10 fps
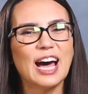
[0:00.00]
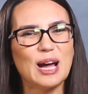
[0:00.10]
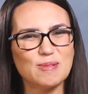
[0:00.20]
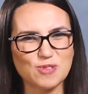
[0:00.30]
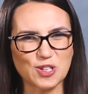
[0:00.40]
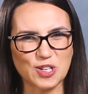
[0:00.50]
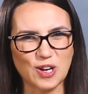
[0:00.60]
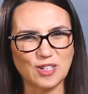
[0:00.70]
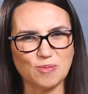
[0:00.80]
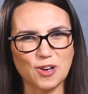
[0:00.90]
I'm
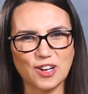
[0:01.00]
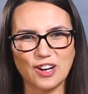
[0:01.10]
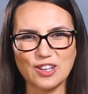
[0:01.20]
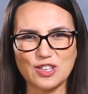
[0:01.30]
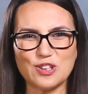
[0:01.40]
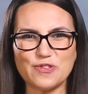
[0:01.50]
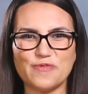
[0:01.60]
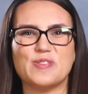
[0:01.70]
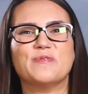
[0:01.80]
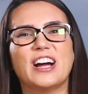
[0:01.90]
Trisha Hershberger,
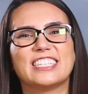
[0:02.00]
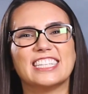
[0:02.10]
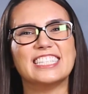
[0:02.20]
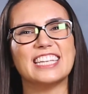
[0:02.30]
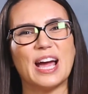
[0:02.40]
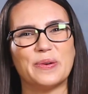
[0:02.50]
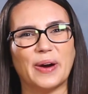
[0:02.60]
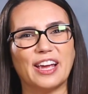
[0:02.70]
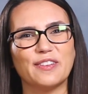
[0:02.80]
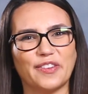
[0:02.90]
you've been watching D I
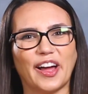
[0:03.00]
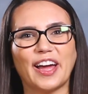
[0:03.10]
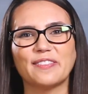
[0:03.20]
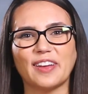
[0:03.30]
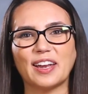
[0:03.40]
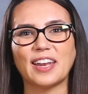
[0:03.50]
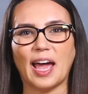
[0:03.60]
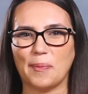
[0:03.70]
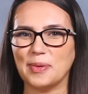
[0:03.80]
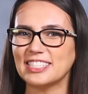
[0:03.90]
Y in five, and
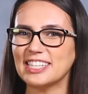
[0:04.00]
happy